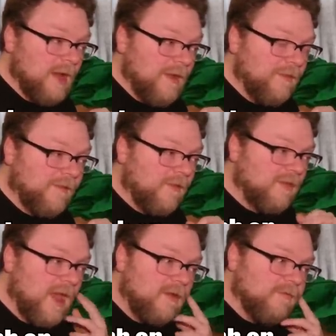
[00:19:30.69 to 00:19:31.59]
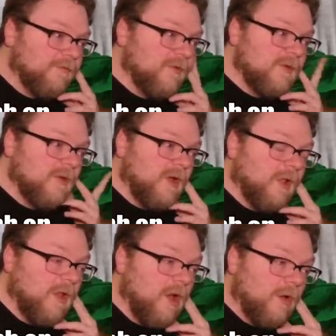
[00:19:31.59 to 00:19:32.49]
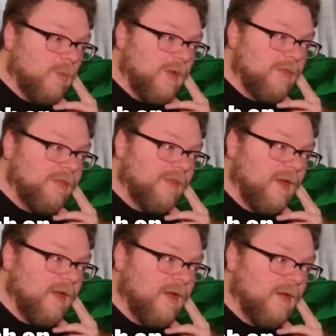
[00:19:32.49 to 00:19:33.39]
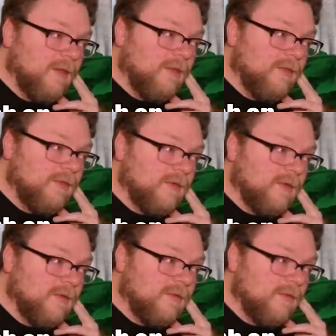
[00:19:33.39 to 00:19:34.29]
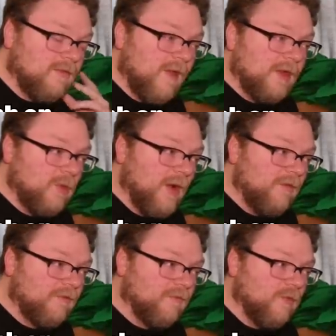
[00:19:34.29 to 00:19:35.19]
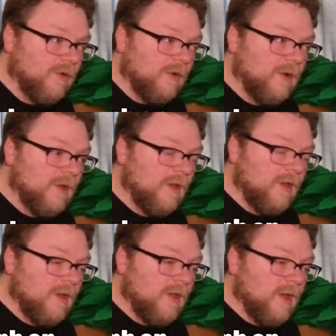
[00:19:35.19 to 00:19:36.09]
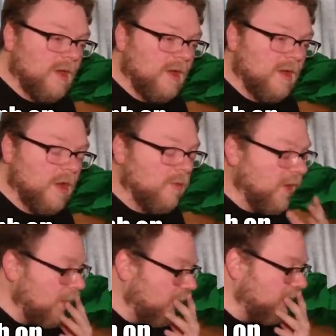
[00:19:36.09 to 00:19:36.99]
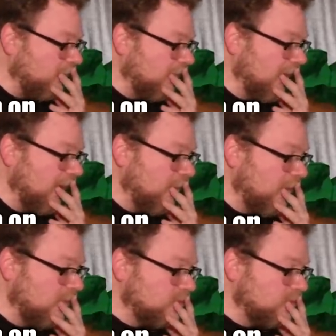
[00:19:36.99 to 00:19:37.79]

I think that's kind of along with the side quest for, oh god, what's her name?